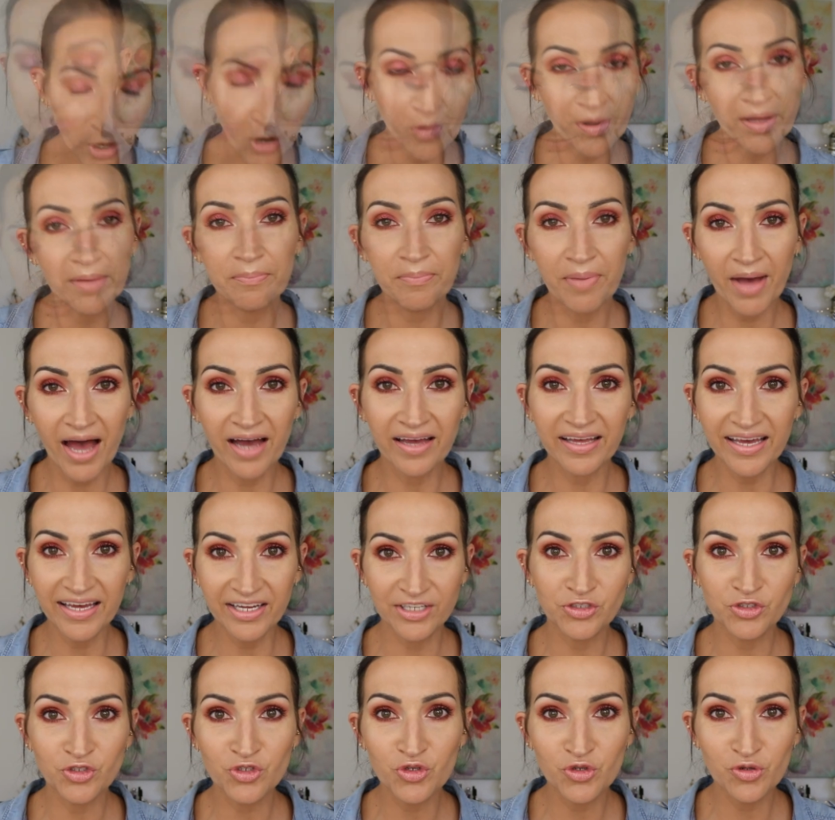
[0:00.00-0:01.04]
going back
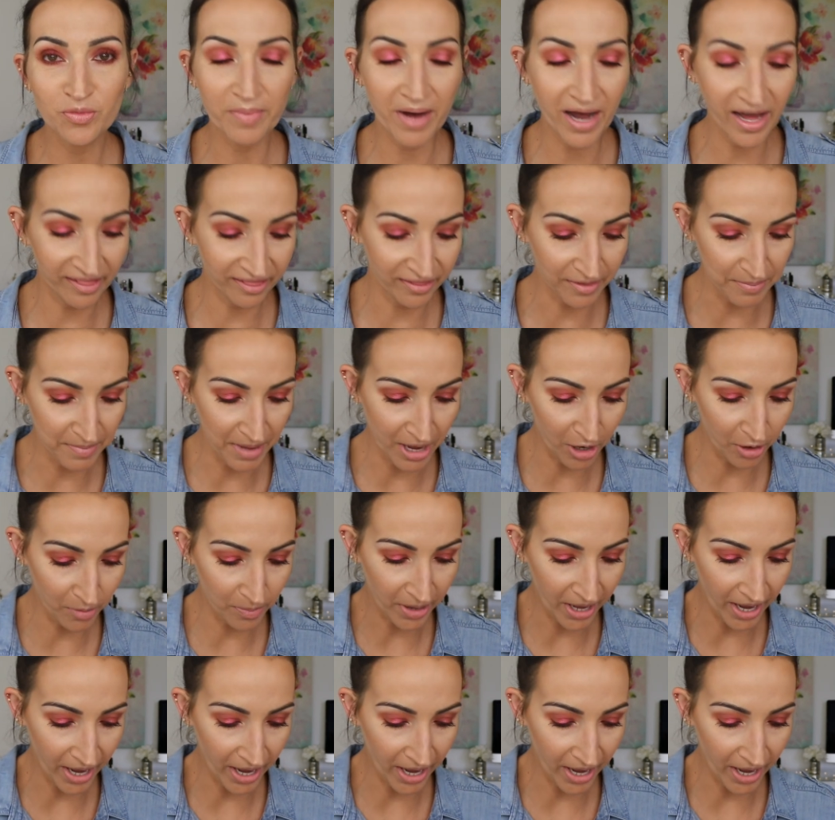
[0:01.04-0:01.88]
into my La Mer